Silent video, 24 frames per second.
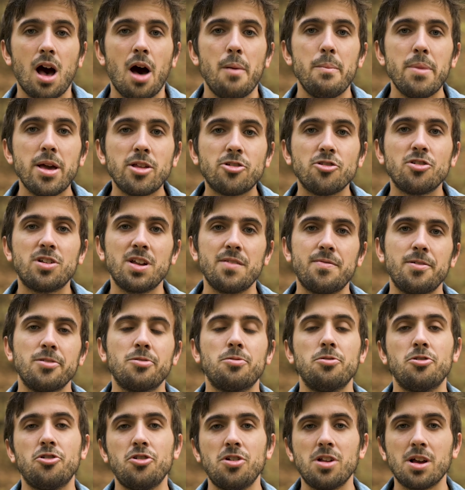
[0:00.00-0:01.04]
A major difference
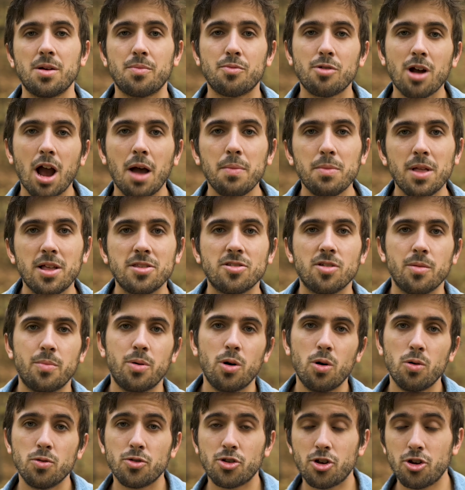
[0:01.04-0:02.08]
with shooting a prime lens
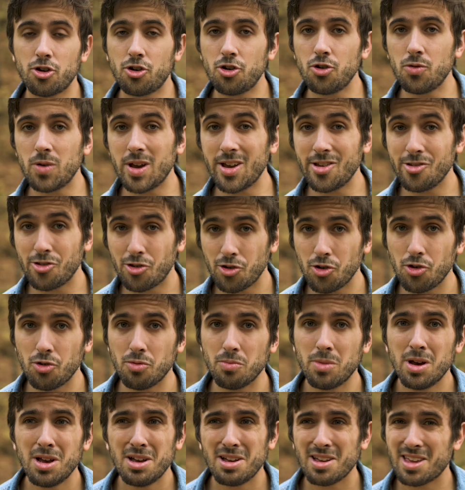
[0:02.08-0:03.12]
opposed to a zoom